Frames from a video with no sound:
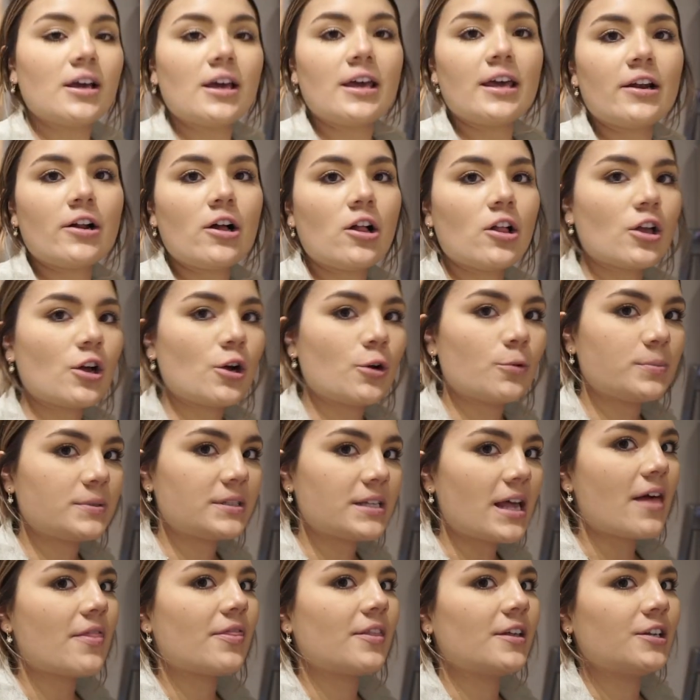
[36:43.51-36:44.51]
in all hopes
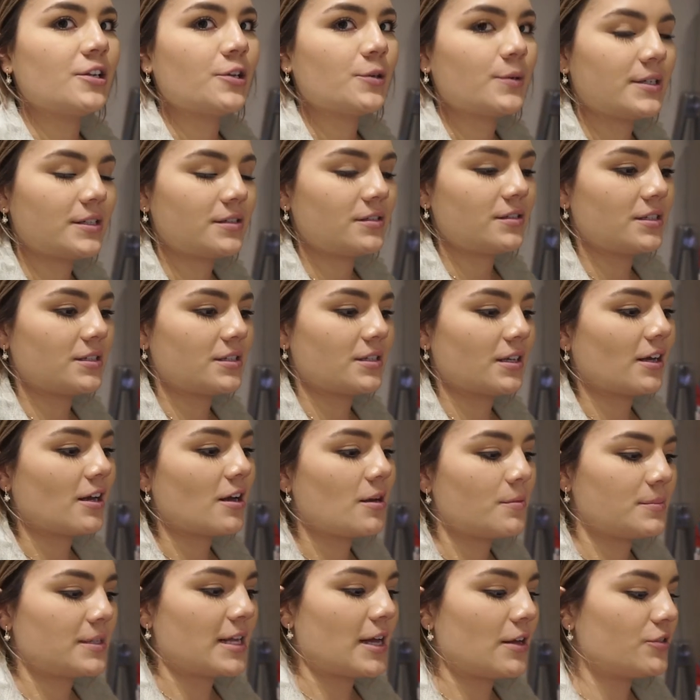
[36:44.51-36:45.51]
that the newest season
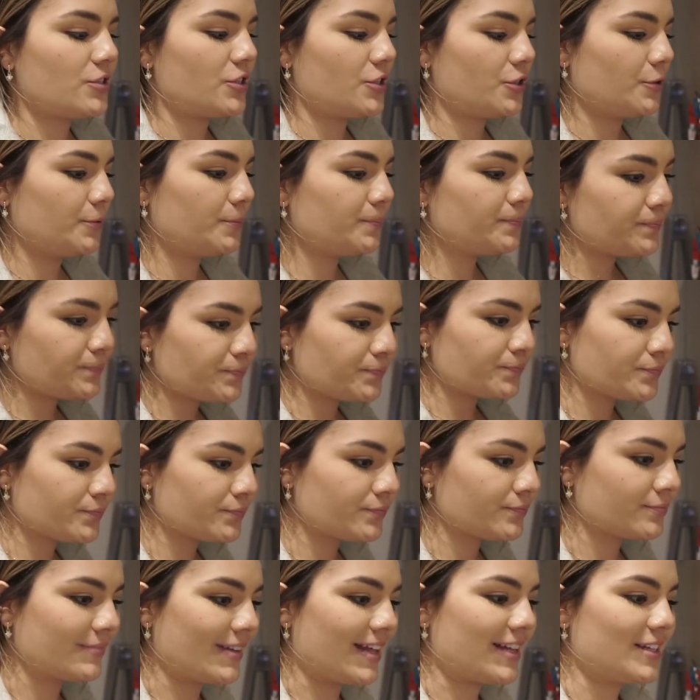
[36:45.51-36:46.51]
comes out soon.
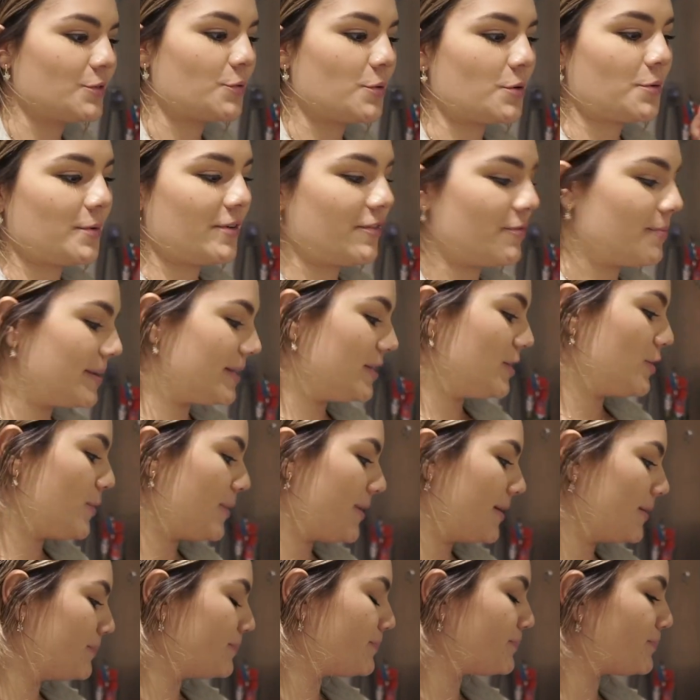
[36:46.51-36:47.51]
That's what we've been
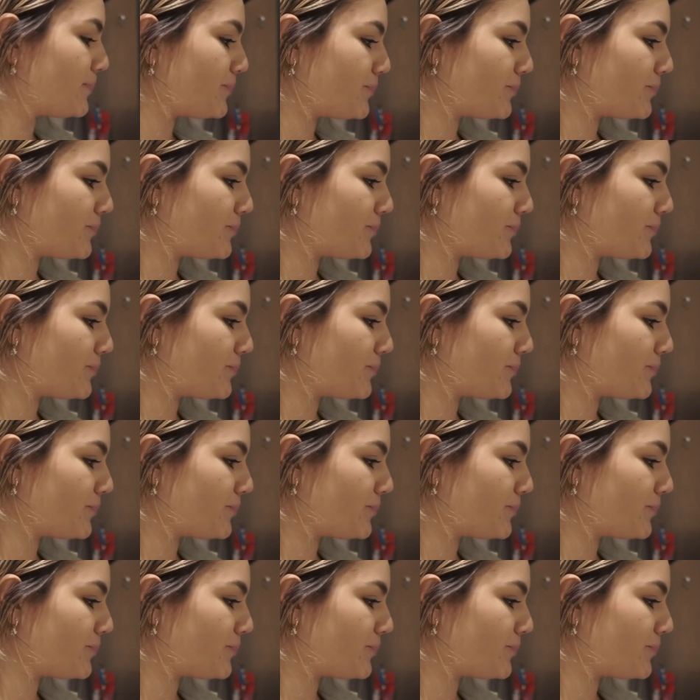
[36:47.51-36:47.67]
doing.